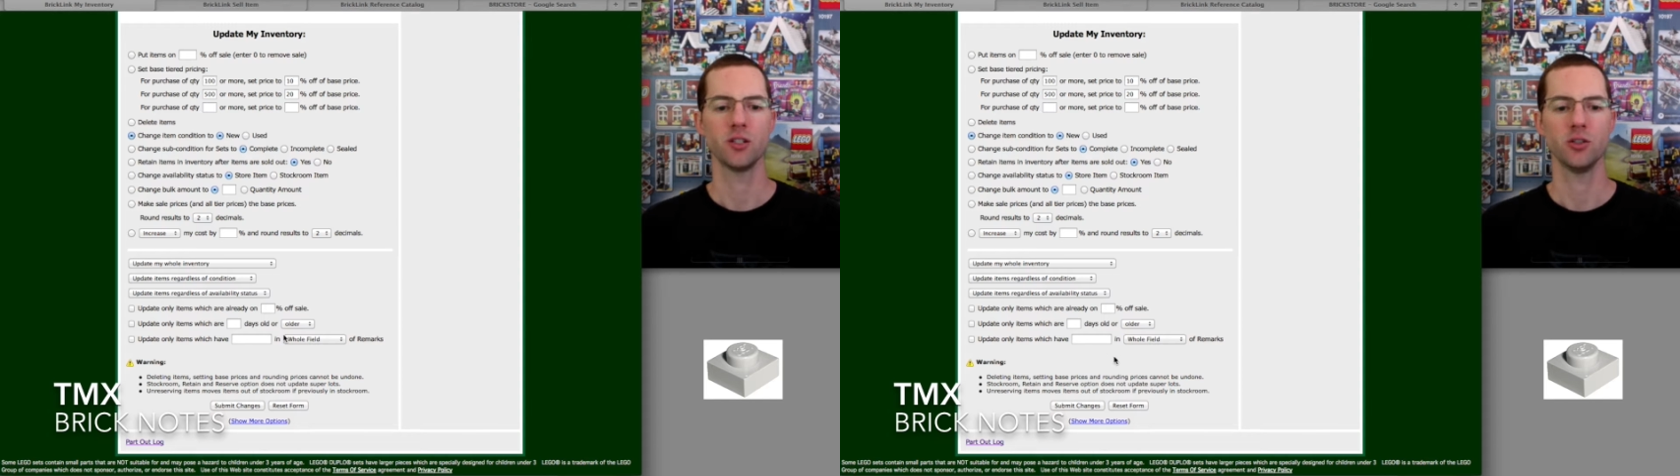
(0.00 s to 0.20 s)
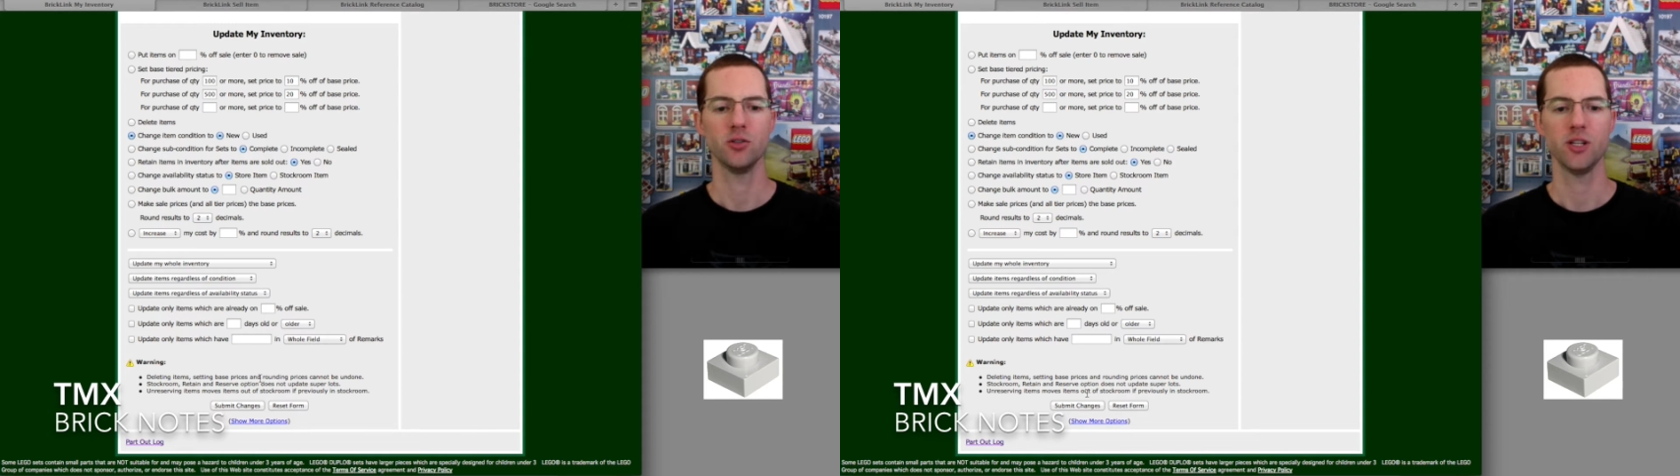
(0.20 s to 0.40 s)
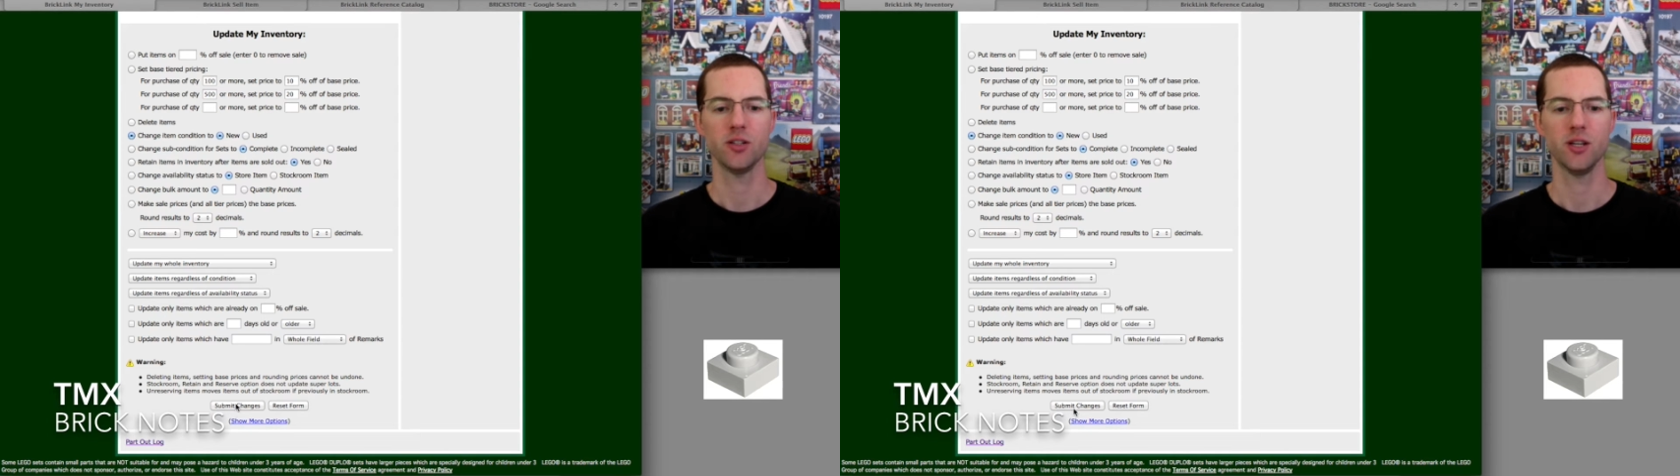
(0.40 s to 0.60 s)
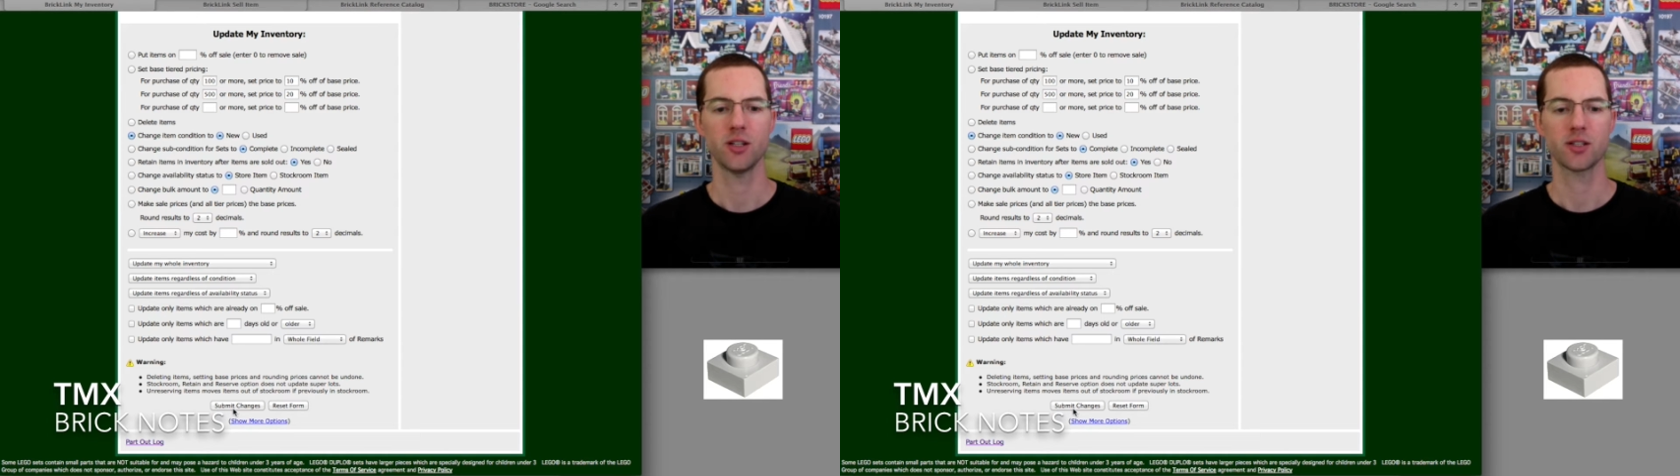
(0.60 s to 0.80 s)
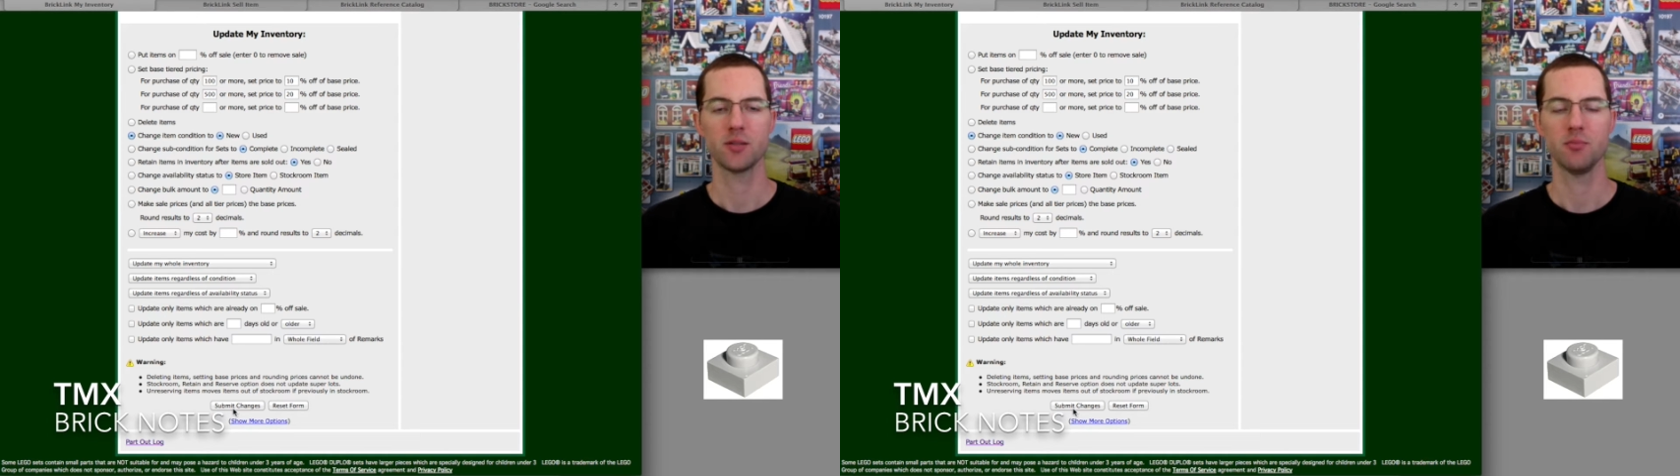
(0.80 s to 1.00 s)
you need to hit
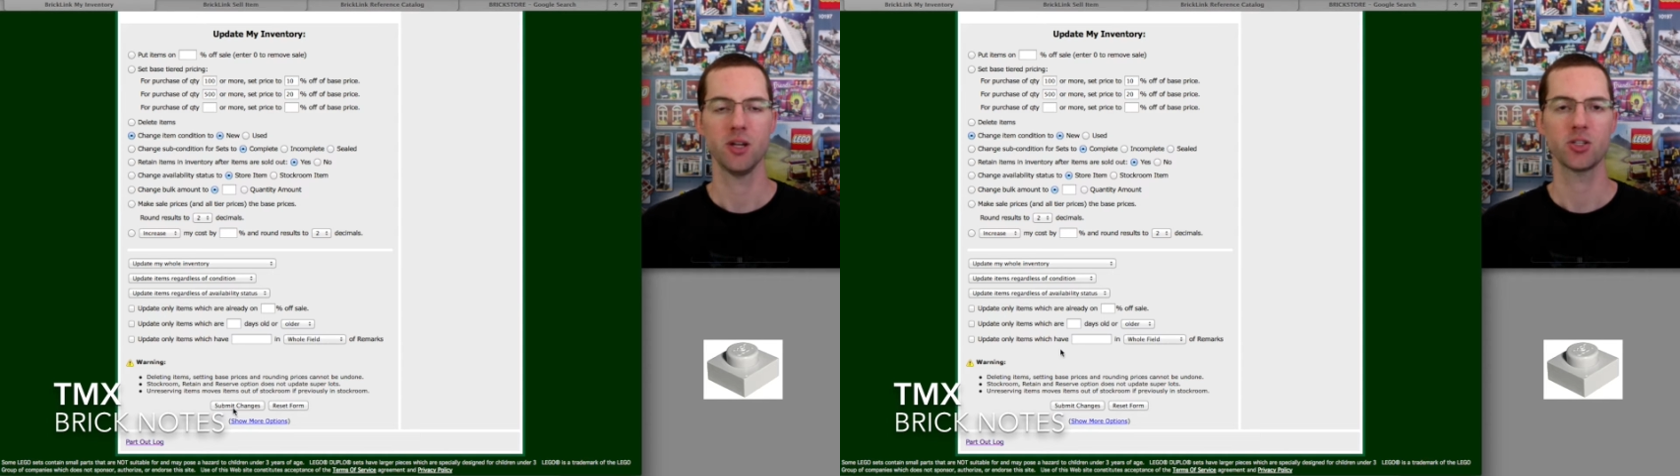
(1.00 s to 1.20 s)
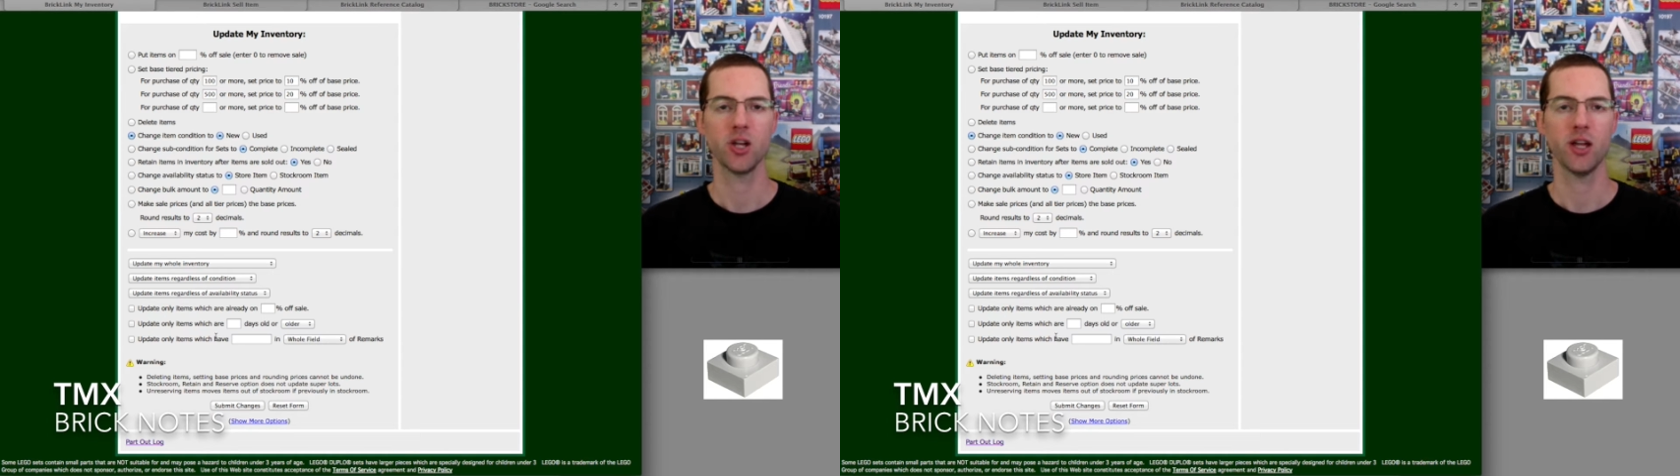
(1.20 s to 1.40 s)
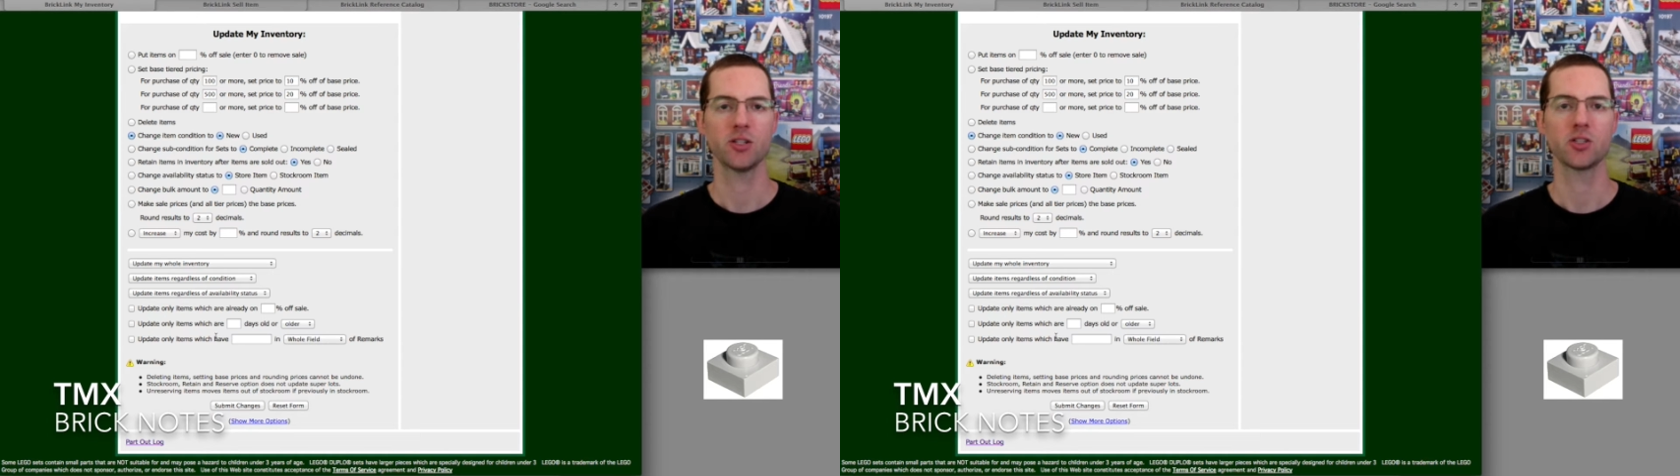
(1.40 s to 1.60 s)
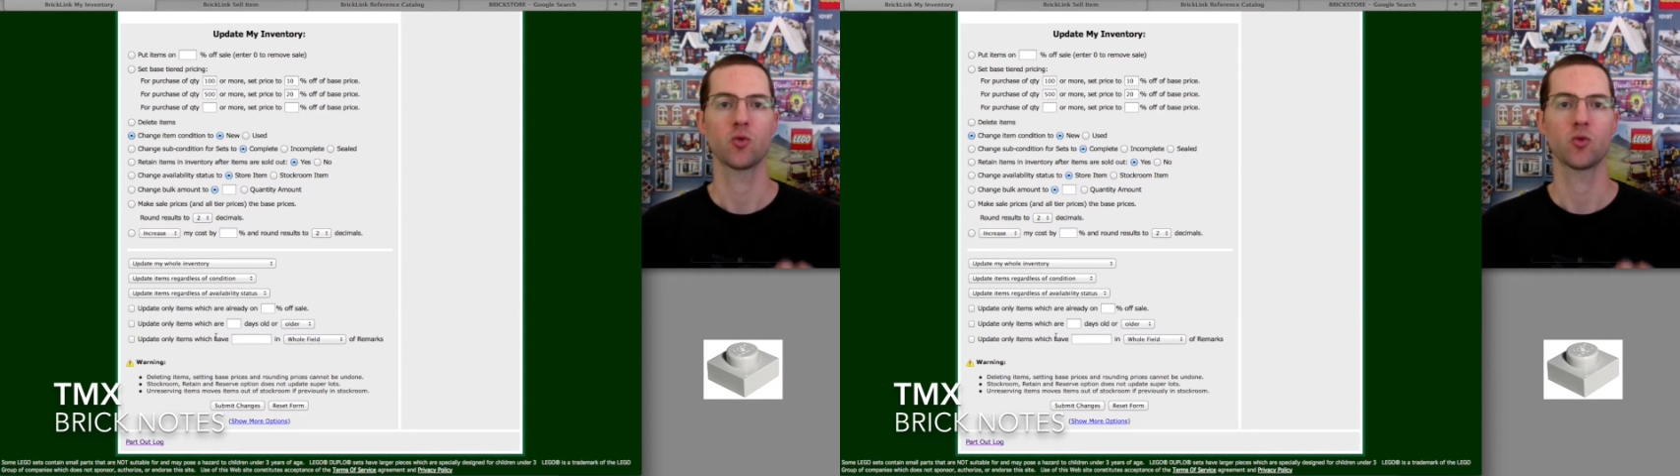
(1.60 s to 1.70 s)
Submit Changes